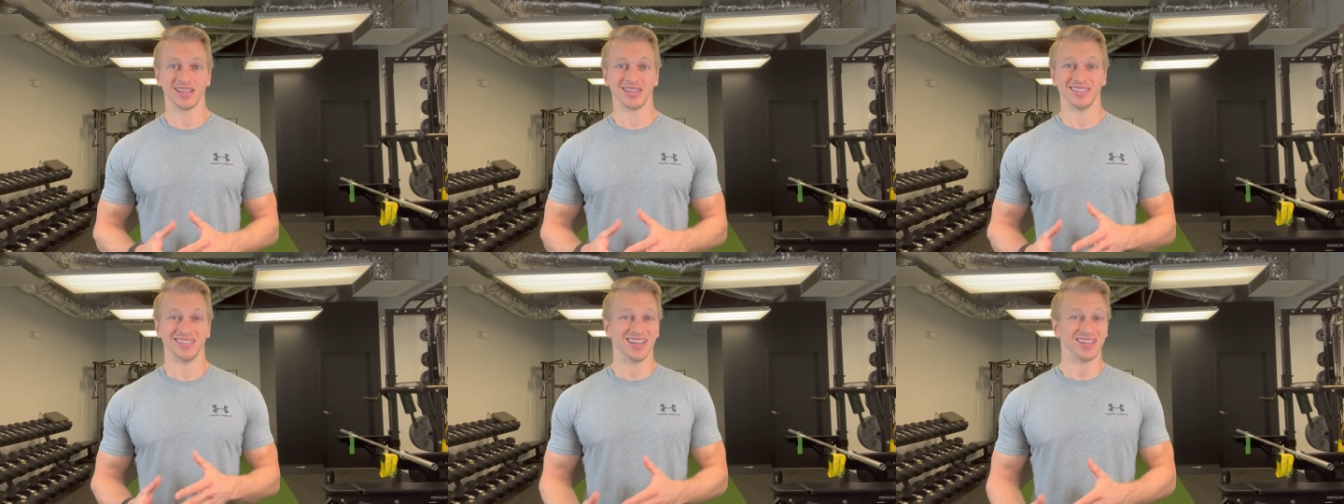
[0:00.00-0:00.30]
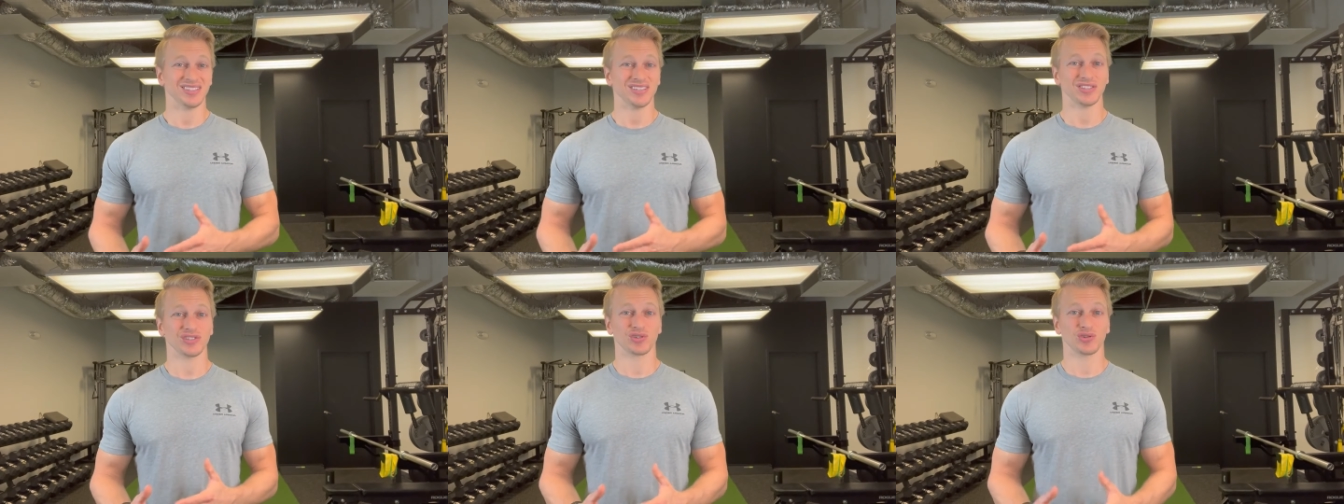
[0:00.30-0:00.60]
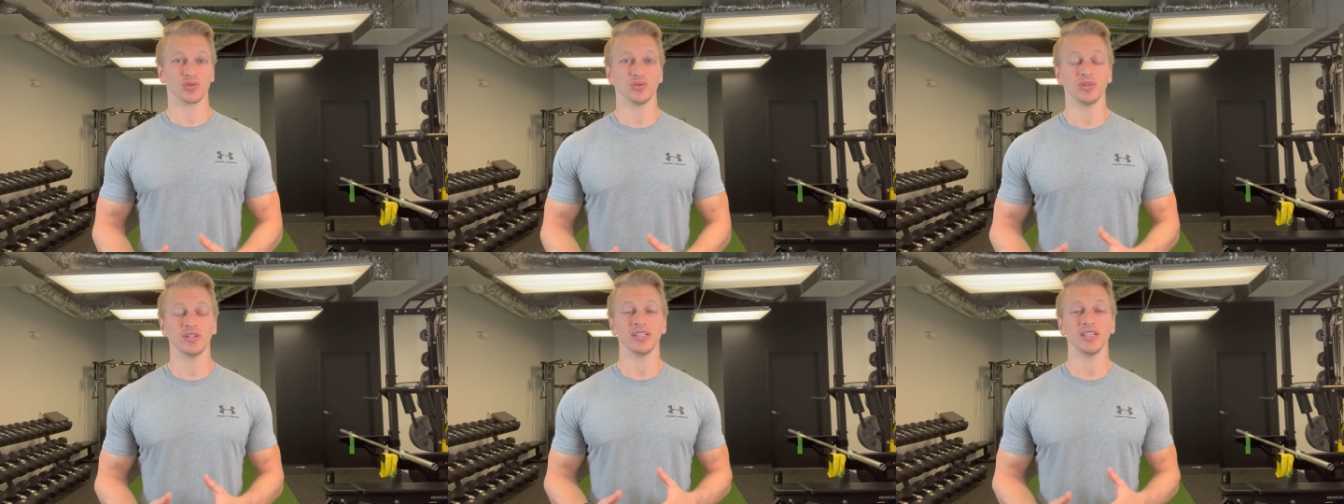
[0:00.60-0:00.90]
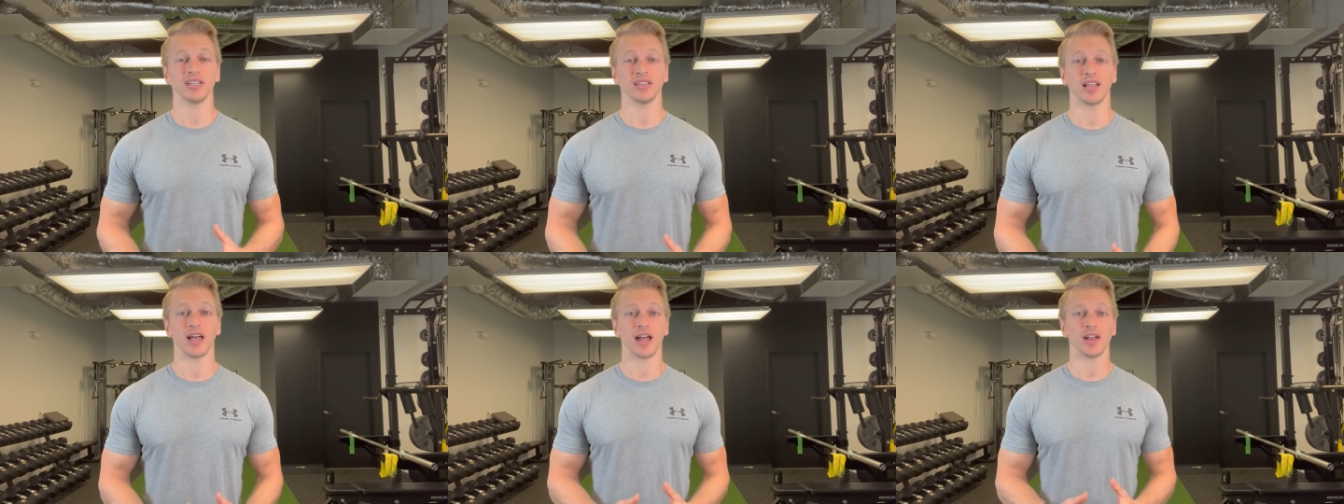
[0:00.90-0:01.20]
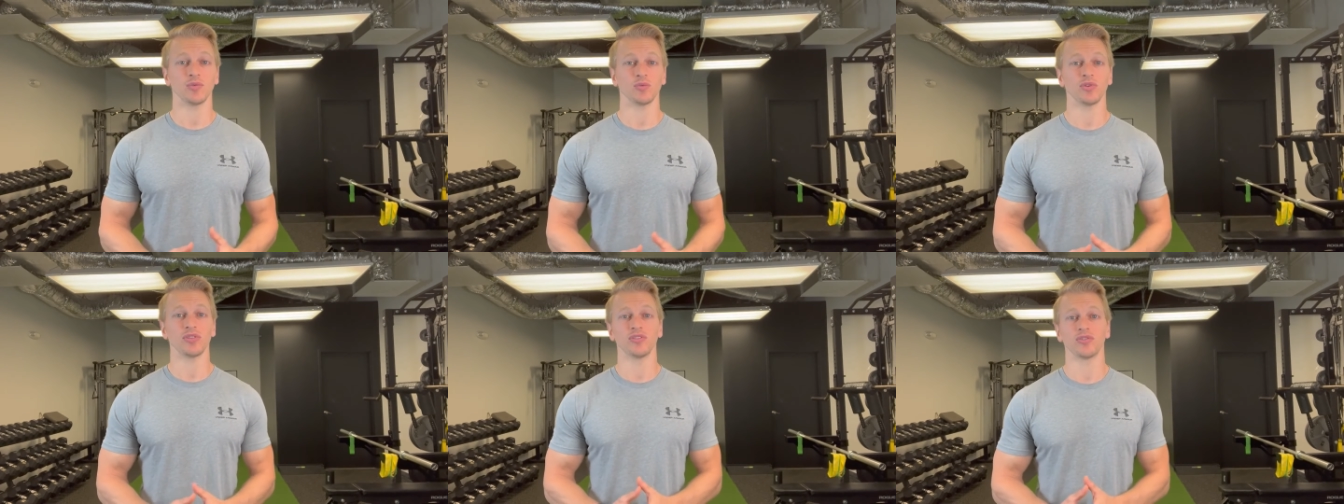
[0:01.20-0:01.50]
does it truly
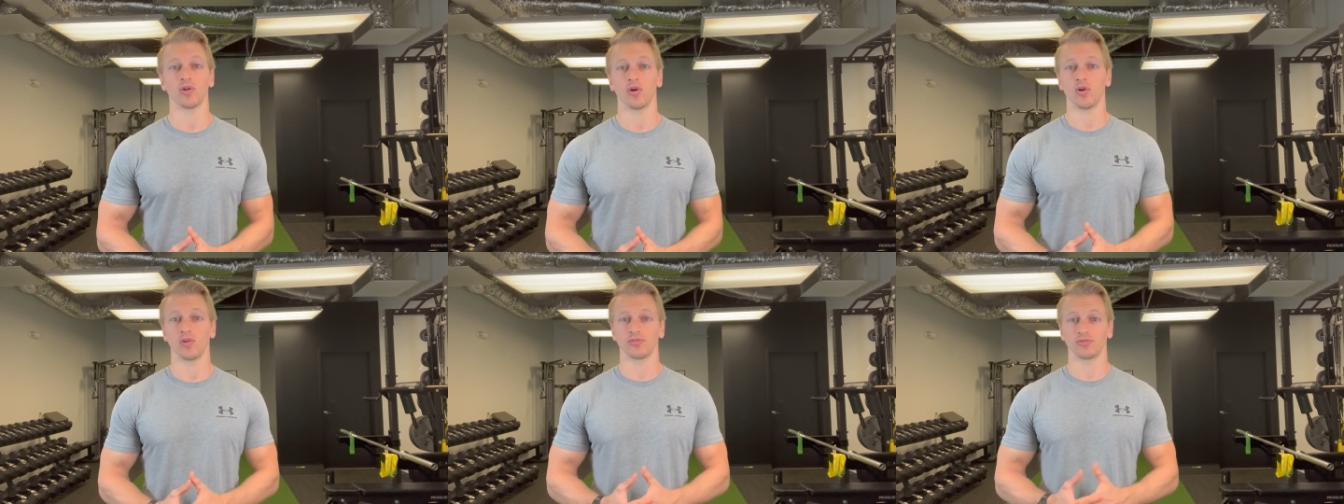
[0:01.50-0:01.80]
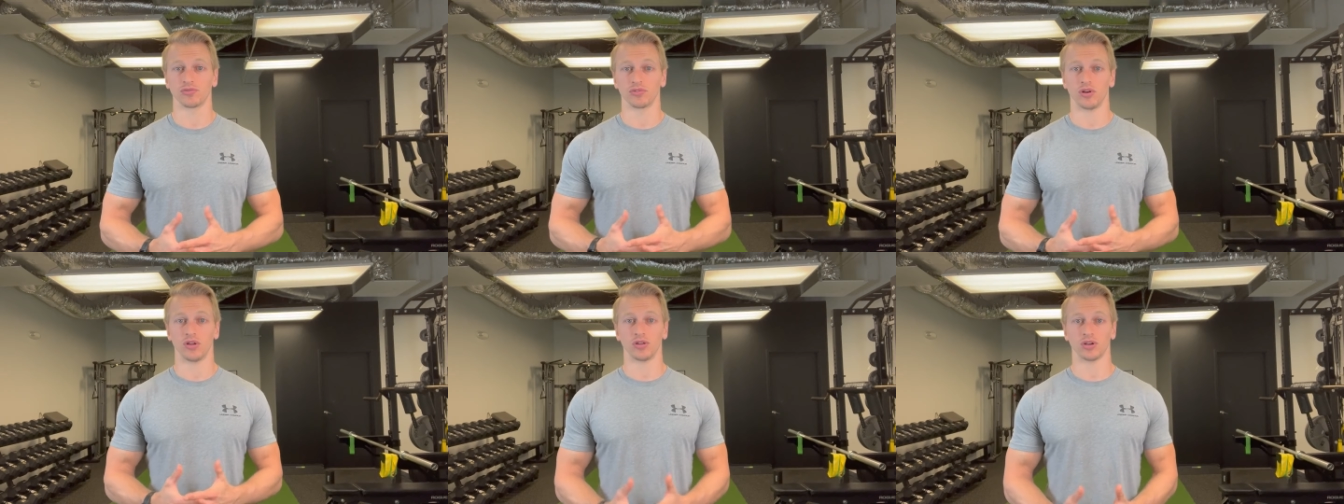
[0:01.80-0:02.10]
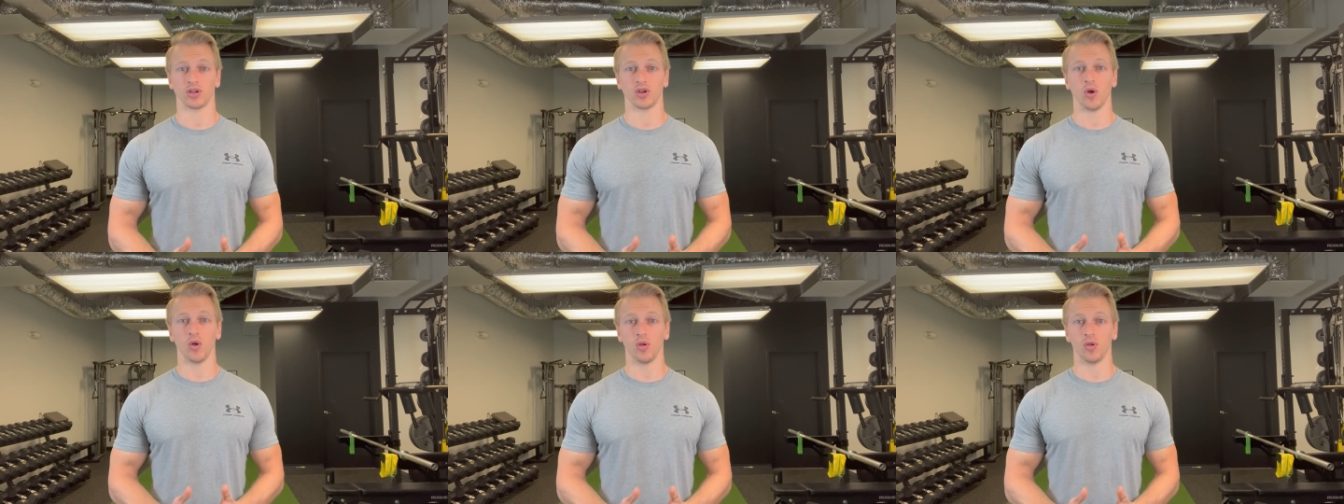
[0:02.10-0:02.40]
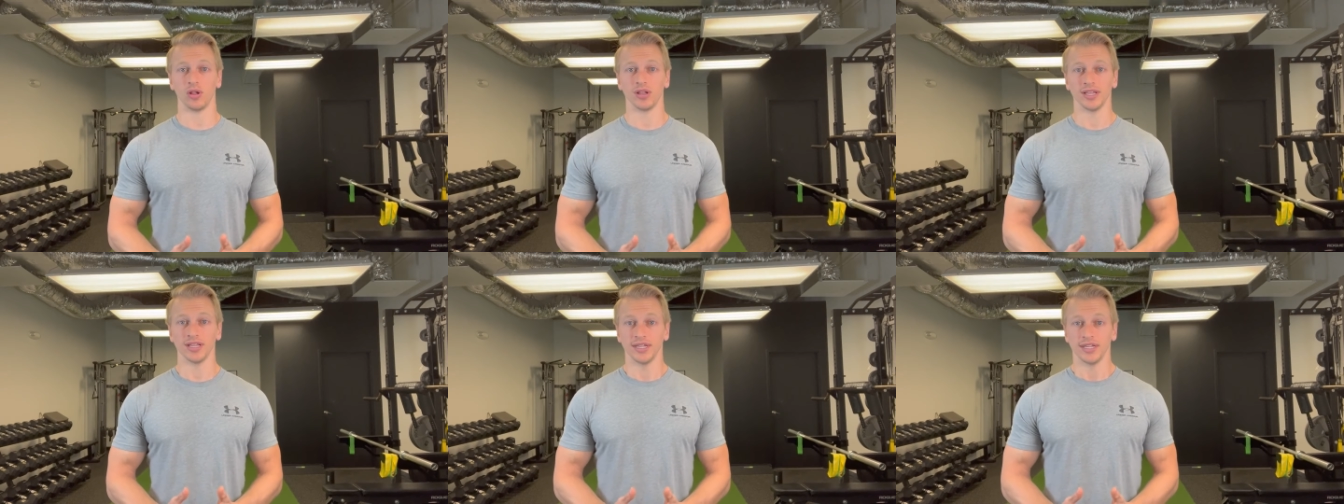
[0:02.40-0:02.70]
align with your overall goal?